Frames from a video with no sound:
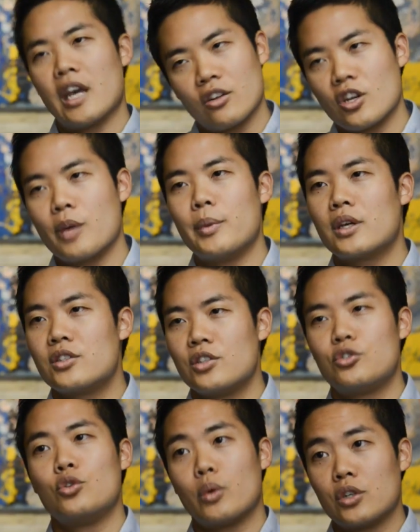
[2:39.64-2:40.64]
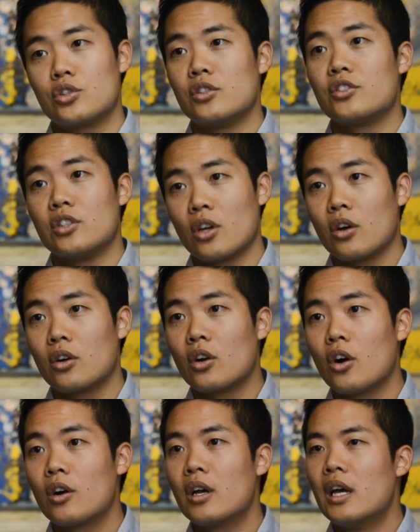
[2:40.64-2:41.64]
economic situations in Hong
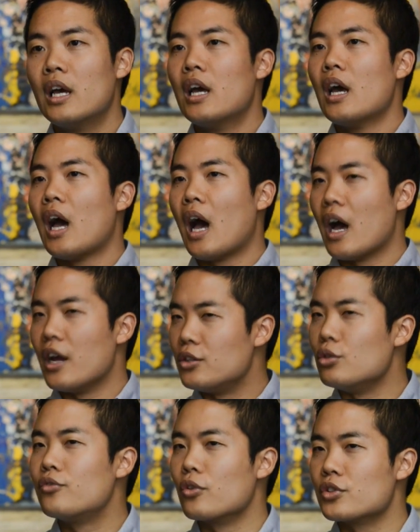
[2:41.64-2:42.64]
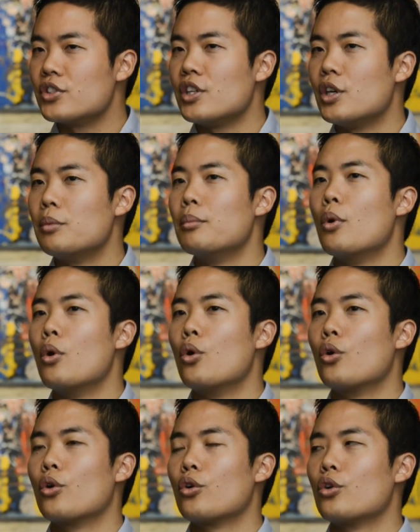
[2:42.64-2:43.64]
Kong, I do foresee
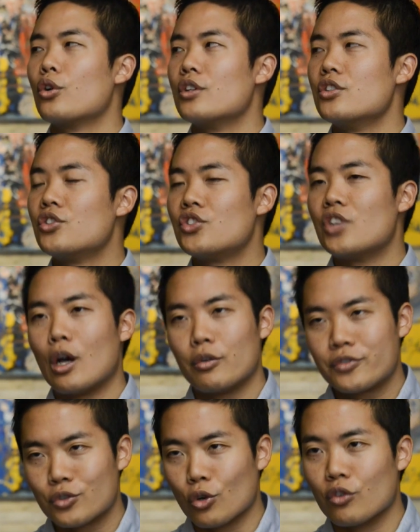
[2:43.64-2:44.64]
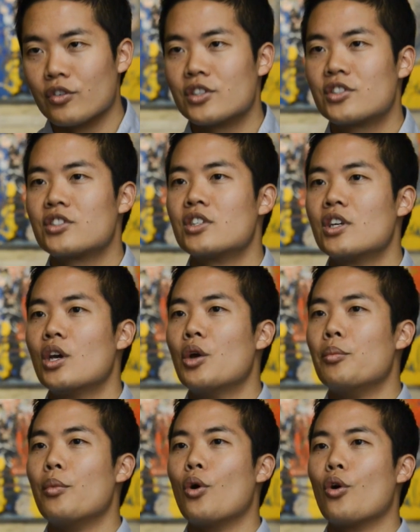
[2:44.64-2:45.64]
more self-serviced,
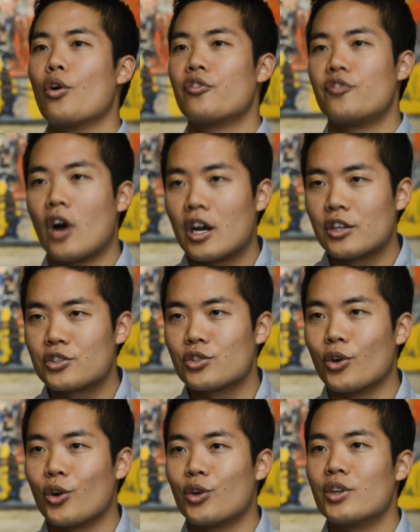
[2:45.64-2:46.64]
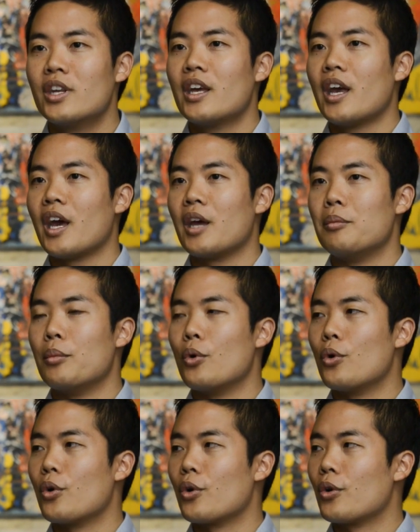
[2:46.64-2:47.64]
more fast turn, and
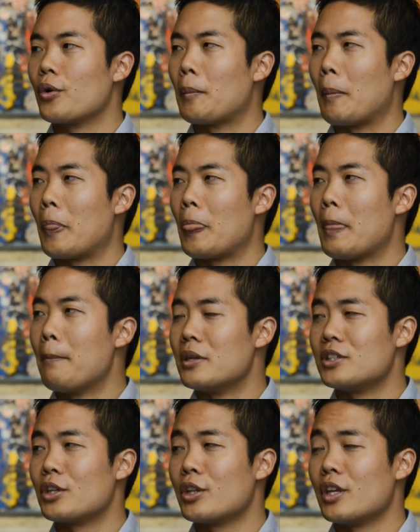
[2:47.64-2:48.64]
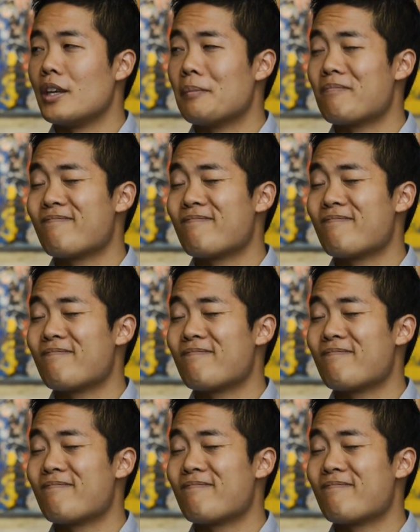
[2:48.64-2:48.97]
more basically